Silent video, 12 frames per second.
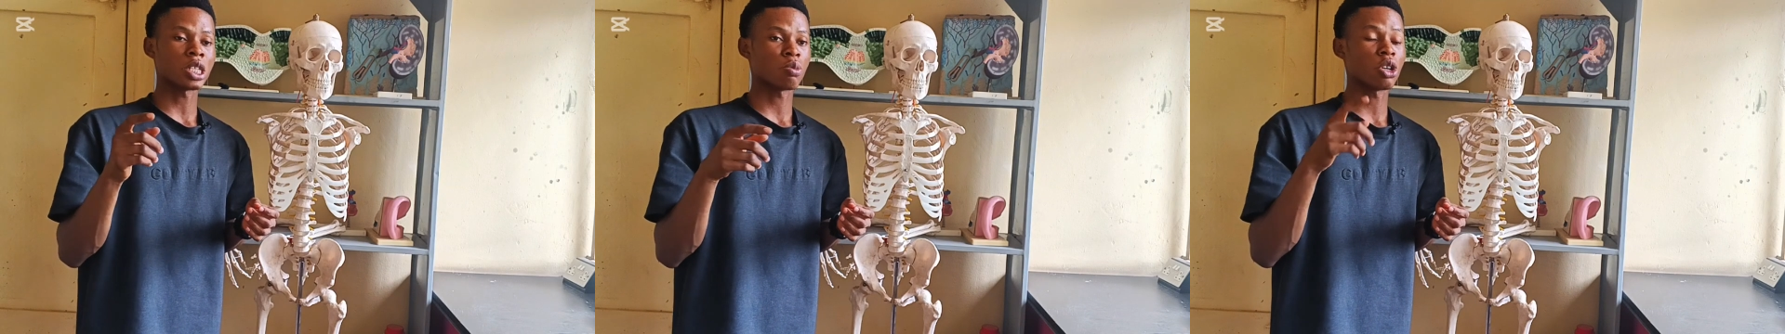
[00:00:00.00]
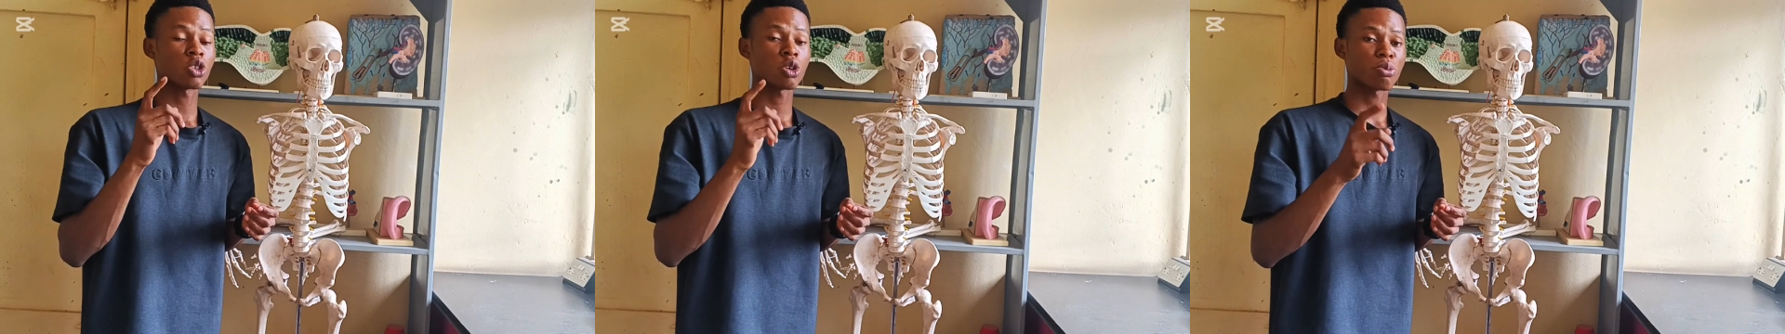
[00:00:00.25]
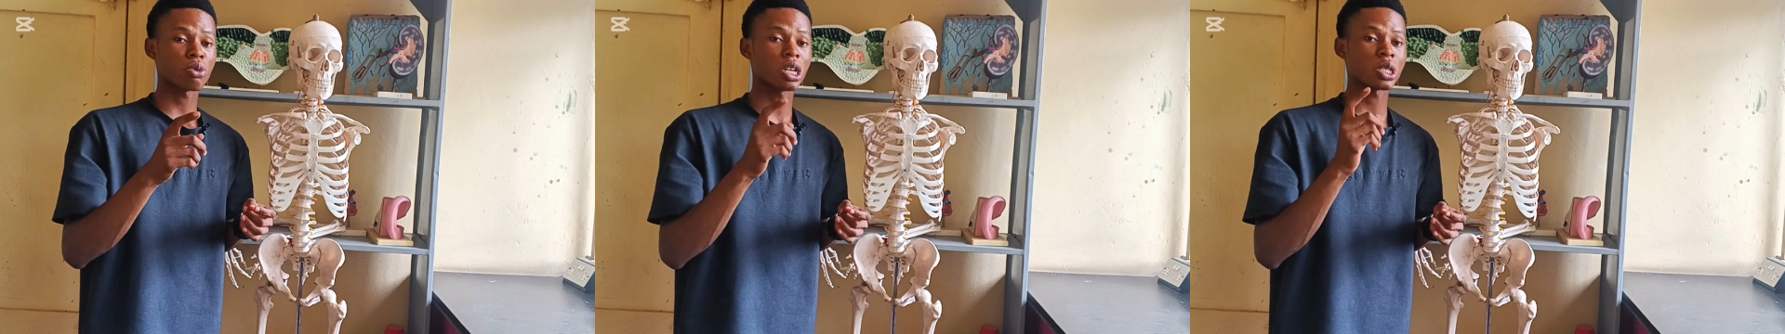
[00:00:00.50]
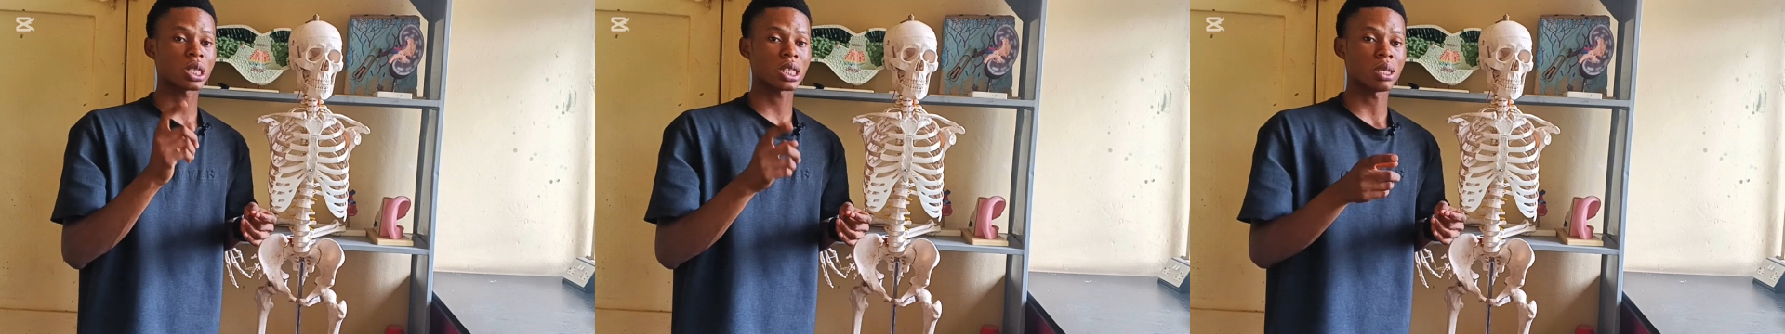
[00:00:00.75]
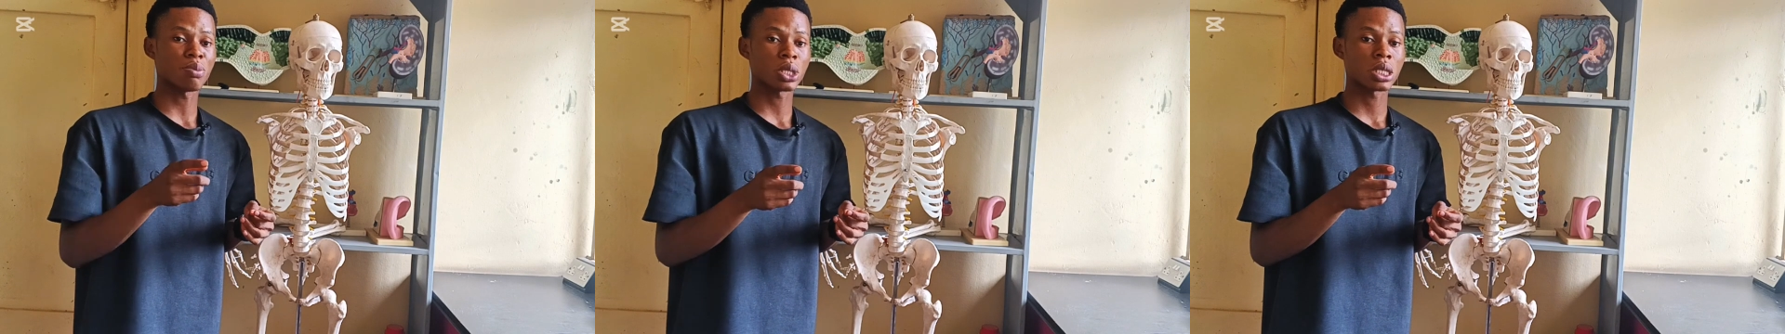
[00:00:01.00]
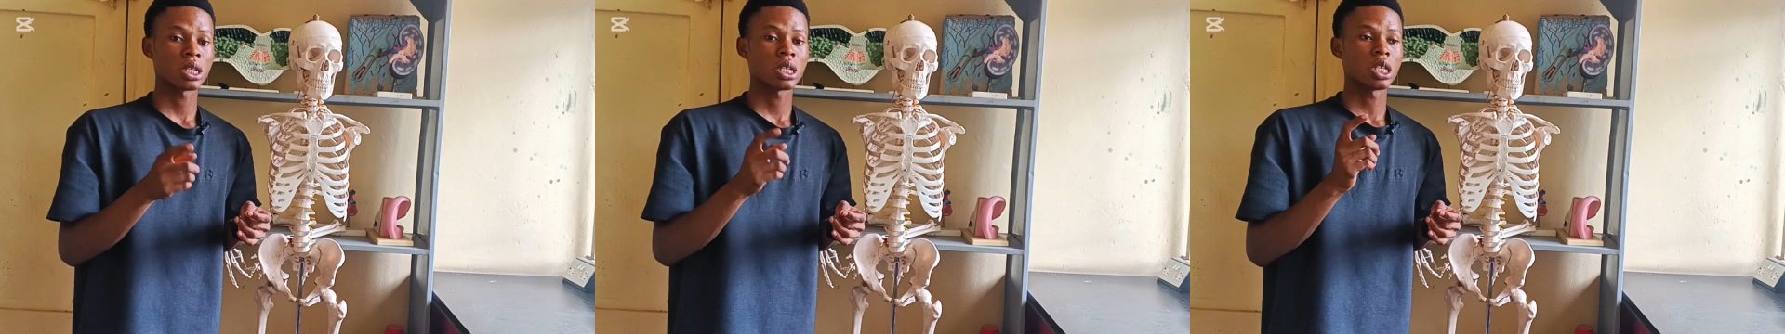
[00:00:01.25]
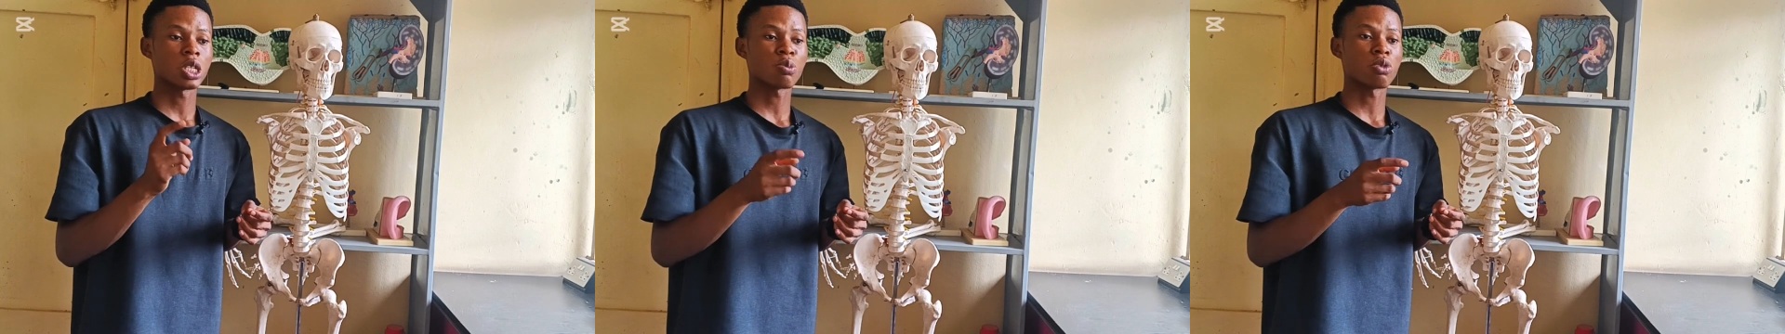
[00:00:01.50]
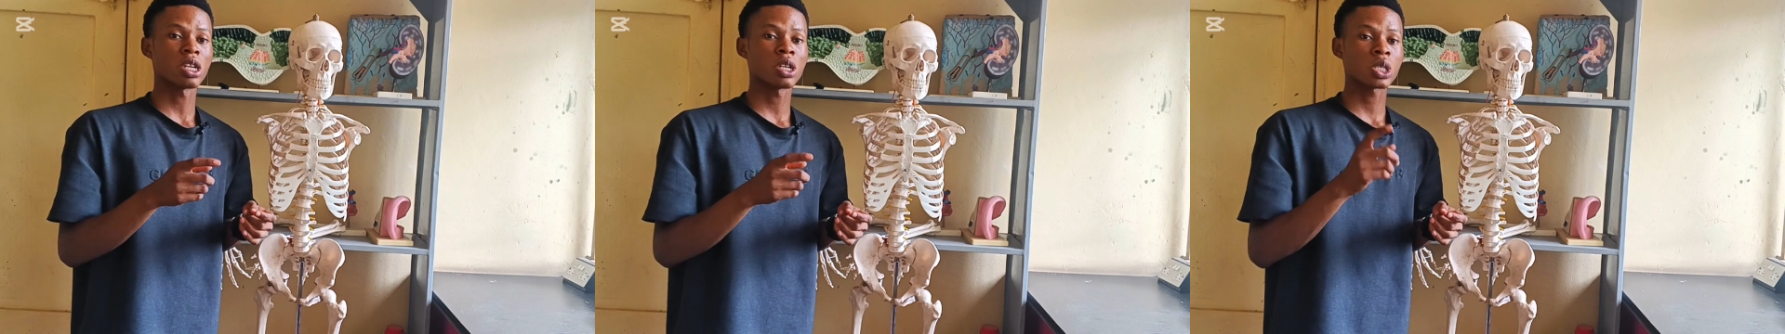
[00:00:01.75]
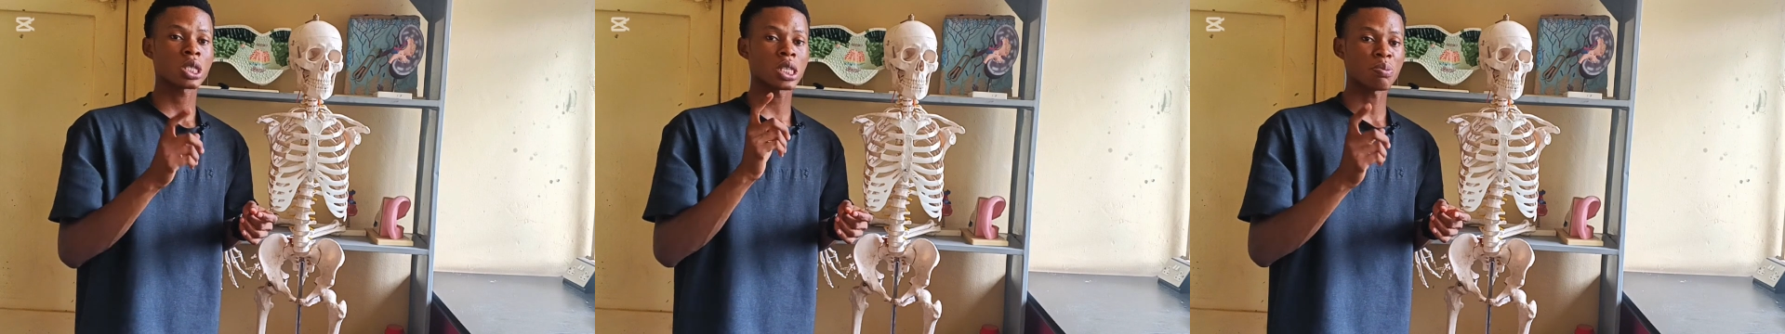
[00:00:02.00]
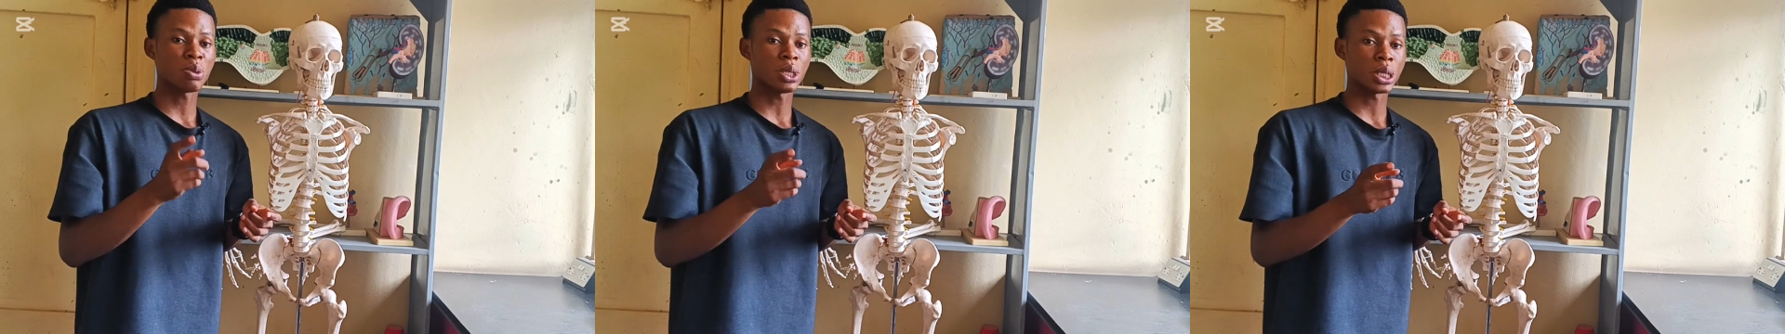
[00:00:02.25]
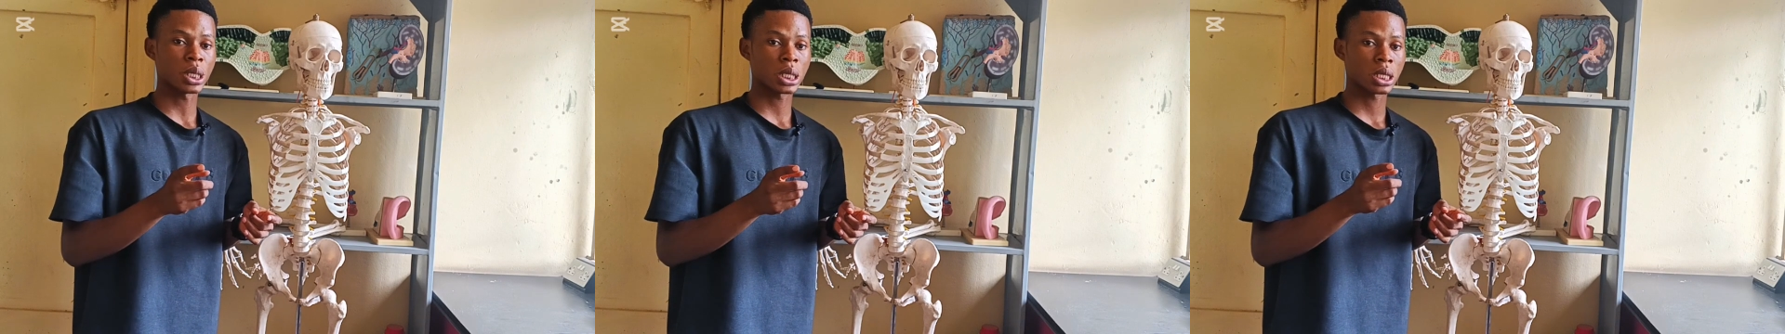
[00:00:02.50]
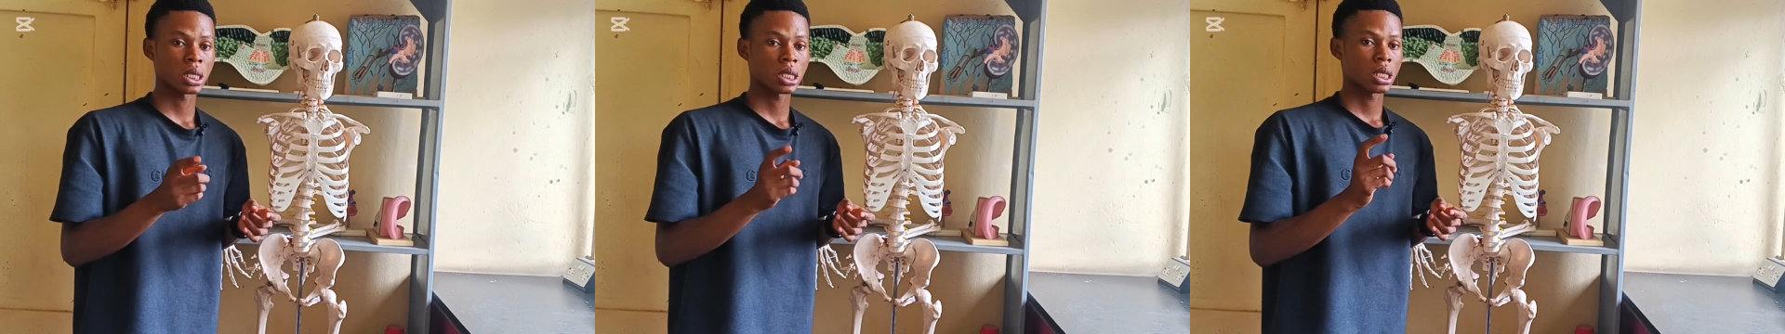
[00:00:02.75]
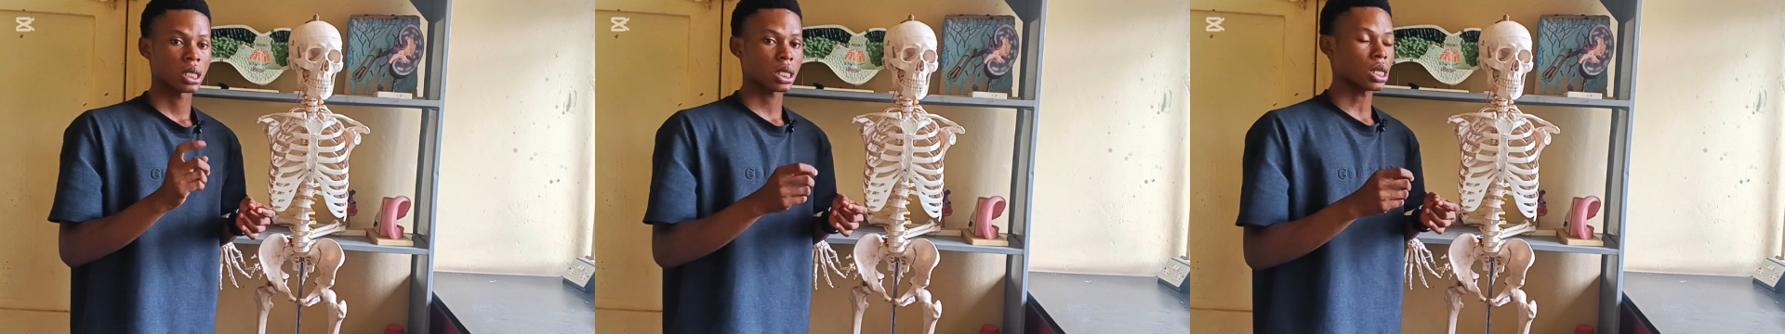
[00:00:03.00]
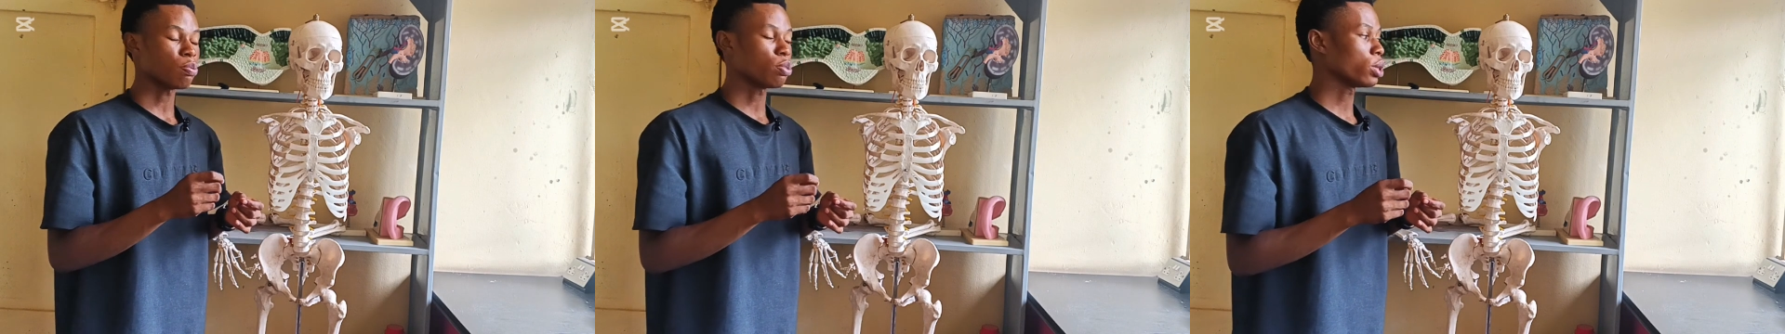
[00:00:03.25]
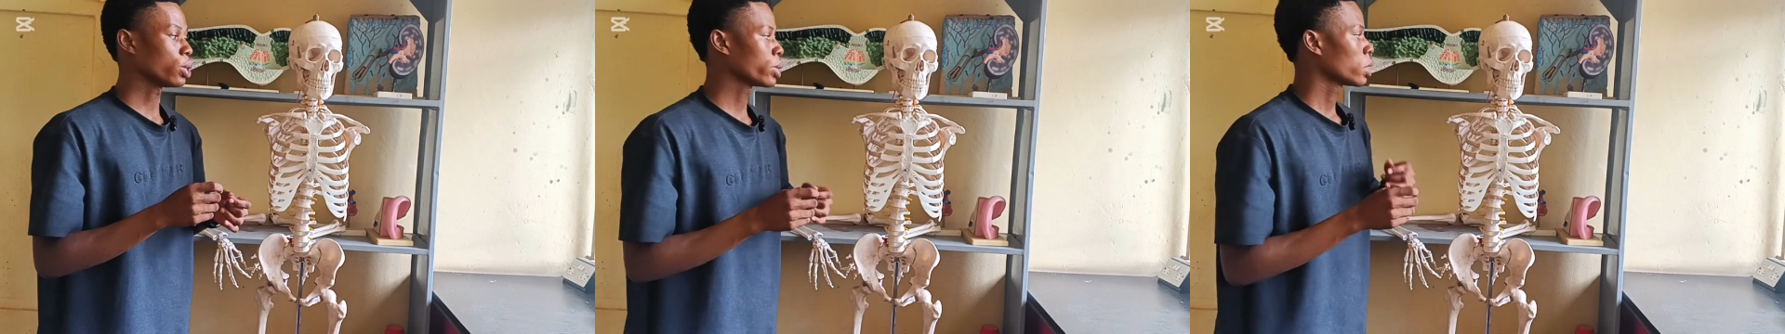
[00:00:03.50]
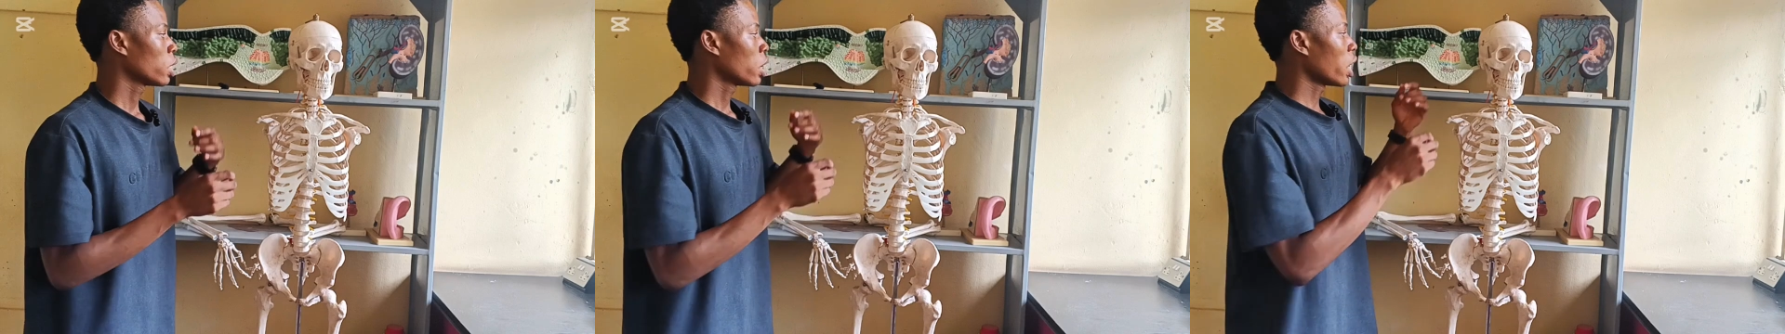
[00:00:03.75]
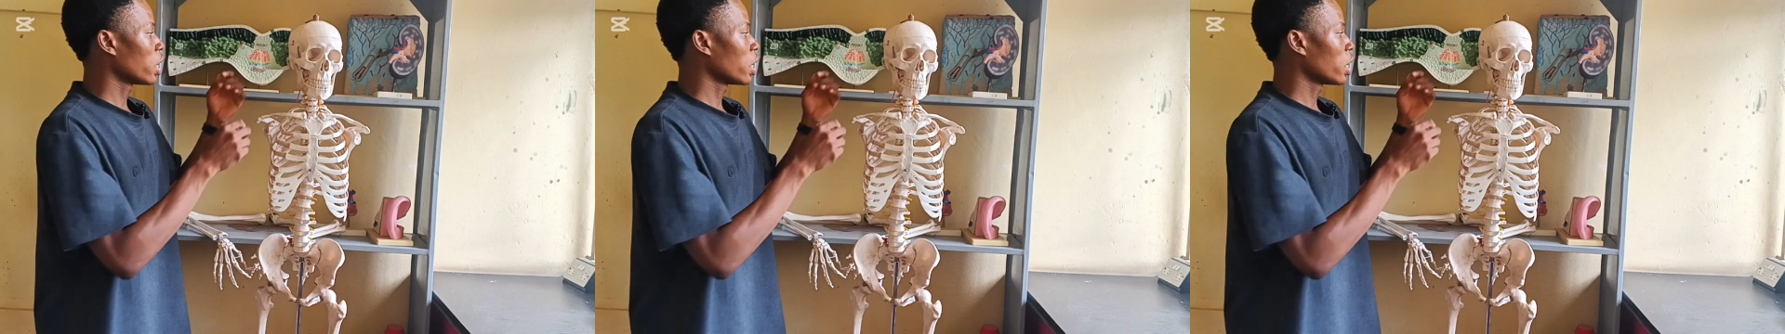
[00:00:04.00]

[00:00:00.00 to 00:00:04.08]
but it's not pronounced stapes. It's pronounced stapes,